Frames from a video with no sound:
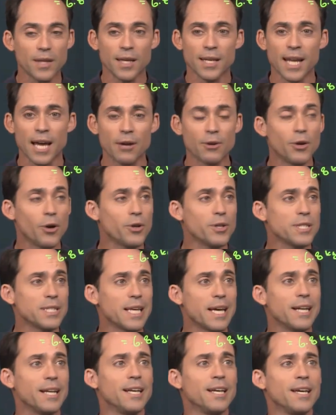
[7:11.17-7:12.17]
Now notice
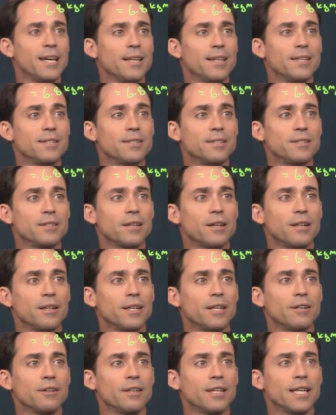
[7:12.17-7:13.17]
that this is
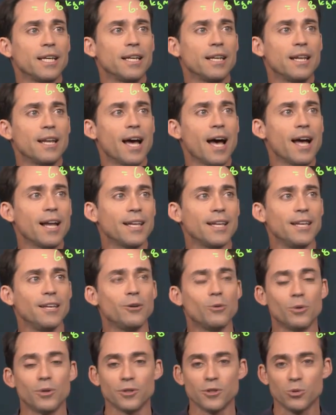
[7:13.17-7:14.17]
clearly not
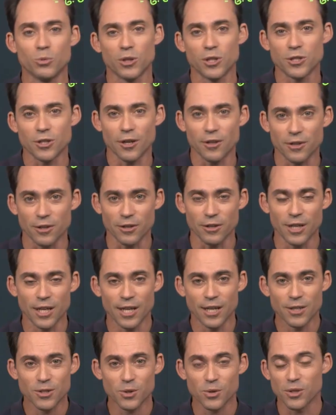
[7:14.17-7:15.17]
equal to each other,
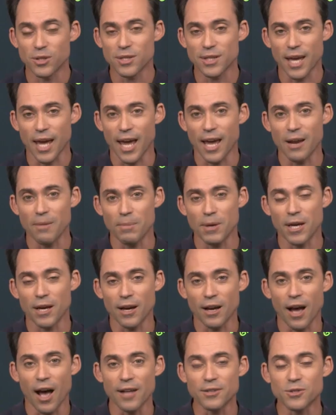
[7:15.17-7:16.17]
so this can't be a
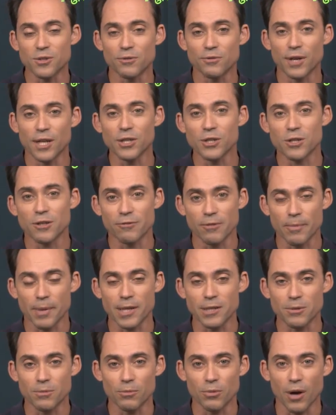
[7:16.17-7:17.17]
conservation of
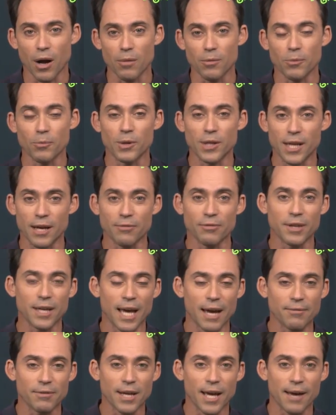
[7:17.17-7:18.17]
momentum problem. We definitely
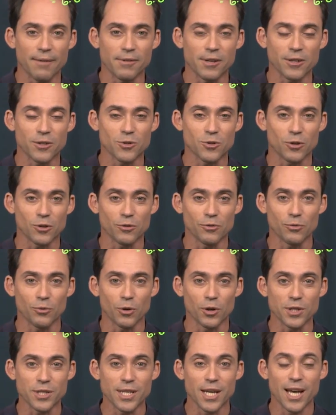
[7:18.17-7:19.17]
have to have an external
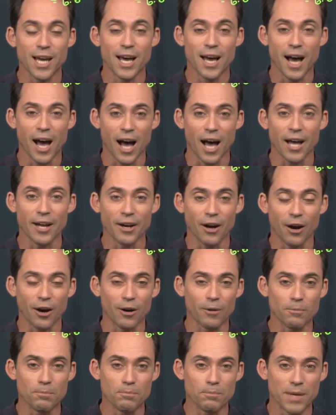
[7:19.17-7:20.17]
force on
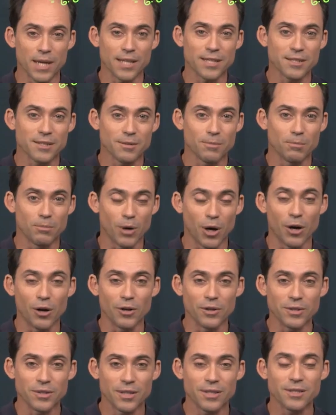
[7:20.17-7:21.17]
our mitt
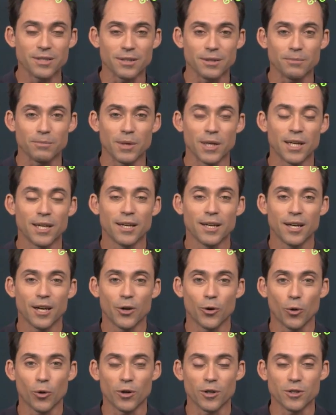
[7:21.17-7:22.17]
ball system
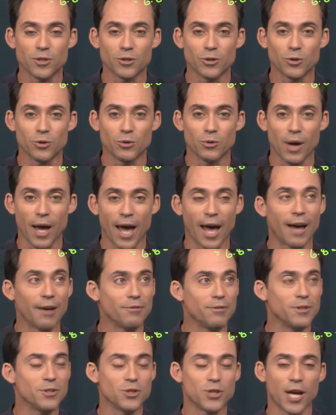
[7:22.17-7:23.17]
in order to
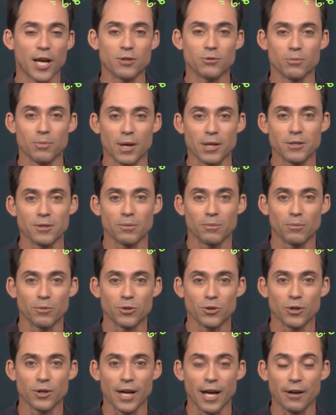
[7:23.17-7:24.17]
have this change of momentum
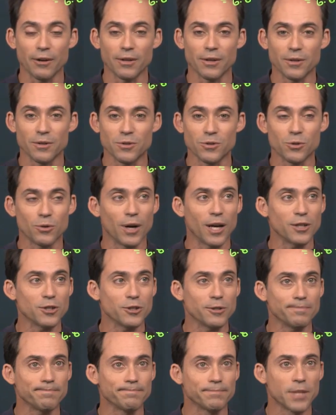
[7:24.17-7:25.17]
turn out in this direction.